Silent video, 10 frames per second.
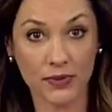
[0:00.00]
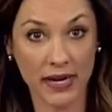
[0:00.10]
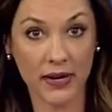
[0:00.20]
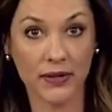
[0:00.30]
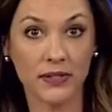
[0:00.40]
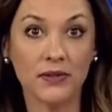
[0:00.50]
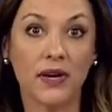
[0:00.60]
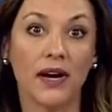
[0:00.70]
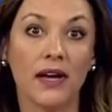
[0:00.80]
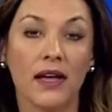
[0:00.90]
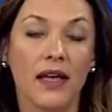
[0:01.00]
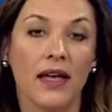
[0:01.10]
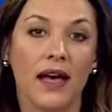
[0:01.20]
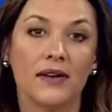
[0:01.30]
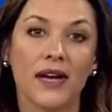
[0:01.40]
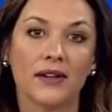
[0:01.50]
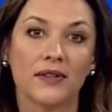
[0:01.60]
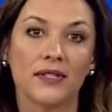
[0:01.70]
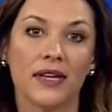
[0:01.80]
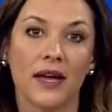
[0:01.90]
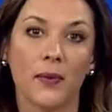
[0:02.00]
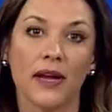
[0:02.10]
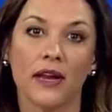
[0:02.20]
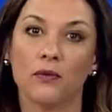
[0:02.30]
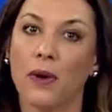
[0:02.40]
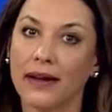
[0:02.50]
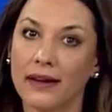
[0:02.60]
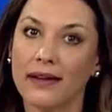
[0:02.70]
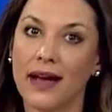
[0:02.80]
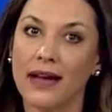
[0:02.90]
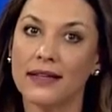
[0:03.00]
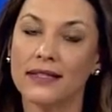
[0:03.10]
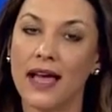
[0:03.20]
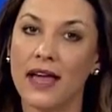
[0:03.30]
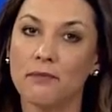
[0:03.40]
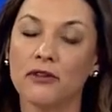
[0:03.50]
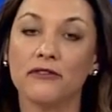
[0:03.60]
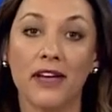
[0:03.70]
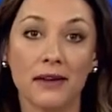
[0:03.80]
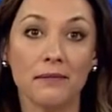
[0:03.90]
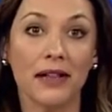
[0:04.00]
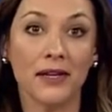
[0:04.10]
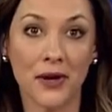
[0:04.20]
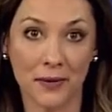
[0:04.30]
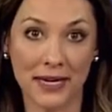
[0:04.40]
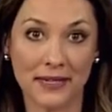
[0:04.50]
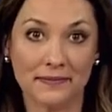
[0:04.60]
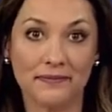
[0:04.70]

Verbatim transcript: right here in Utah. How doctors say we can recognize and prevent melanoma.